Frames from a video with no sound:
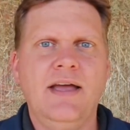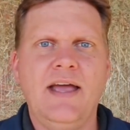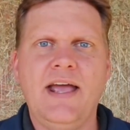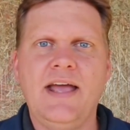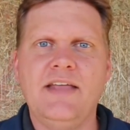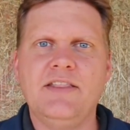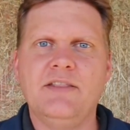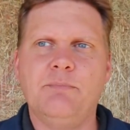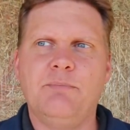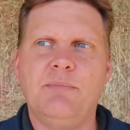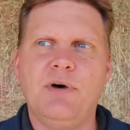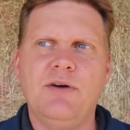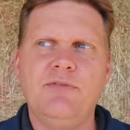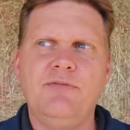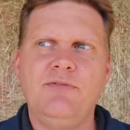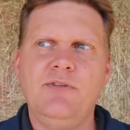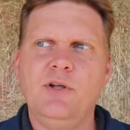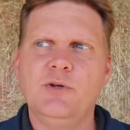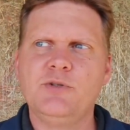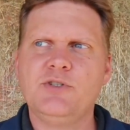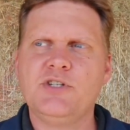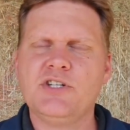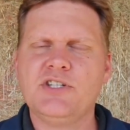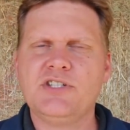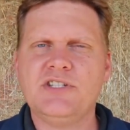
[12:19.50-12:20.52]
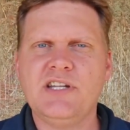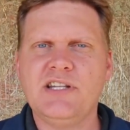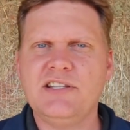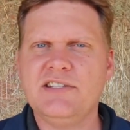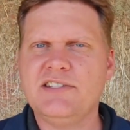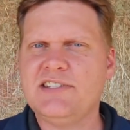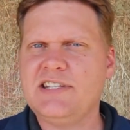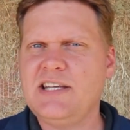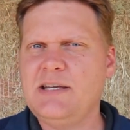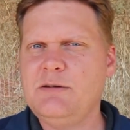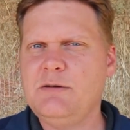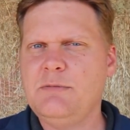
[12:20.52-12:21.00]
And the buffalo just
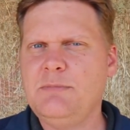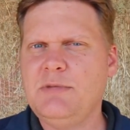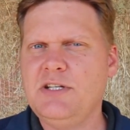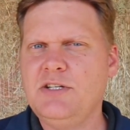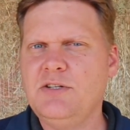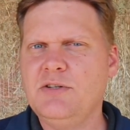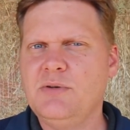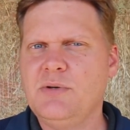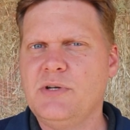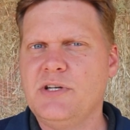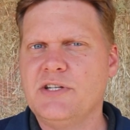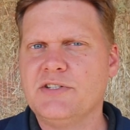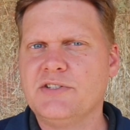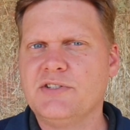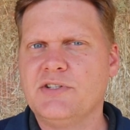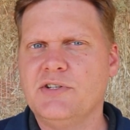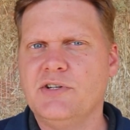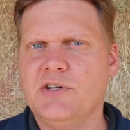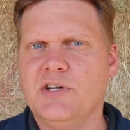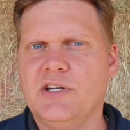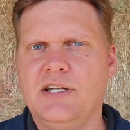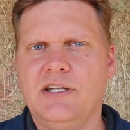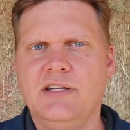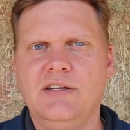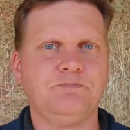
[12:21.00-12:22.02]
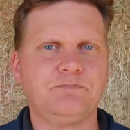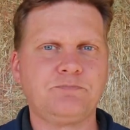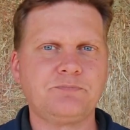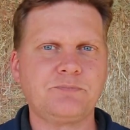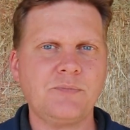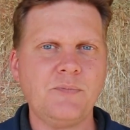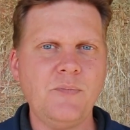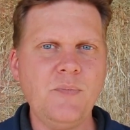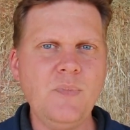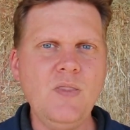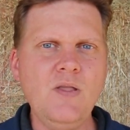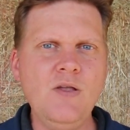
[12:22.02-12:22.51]
didn't seem to be doing as good.
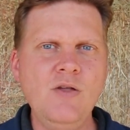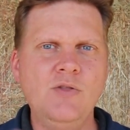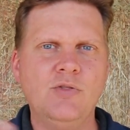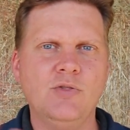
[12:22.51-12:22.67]
Spring.